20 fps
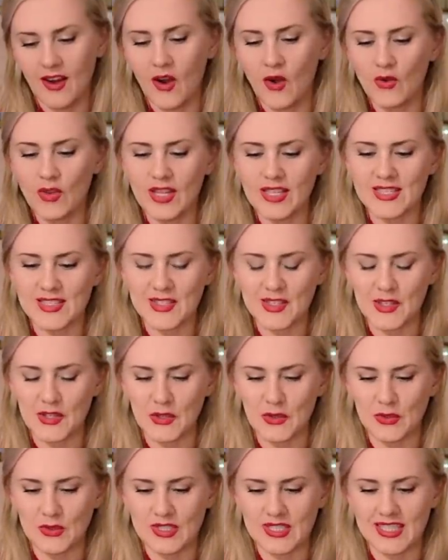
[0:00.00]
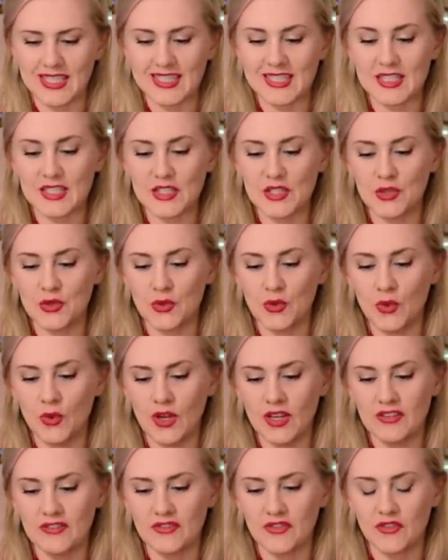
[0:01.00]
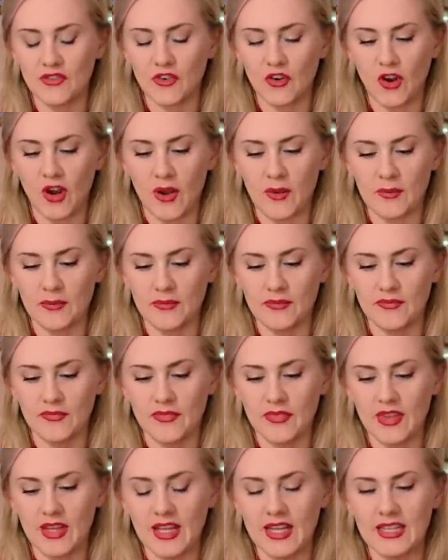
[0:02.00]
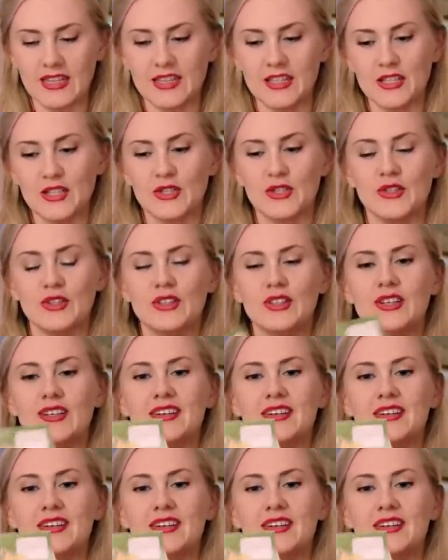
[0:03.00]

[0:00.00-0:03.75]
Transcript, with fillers: Oh, that's cute. It's to and from little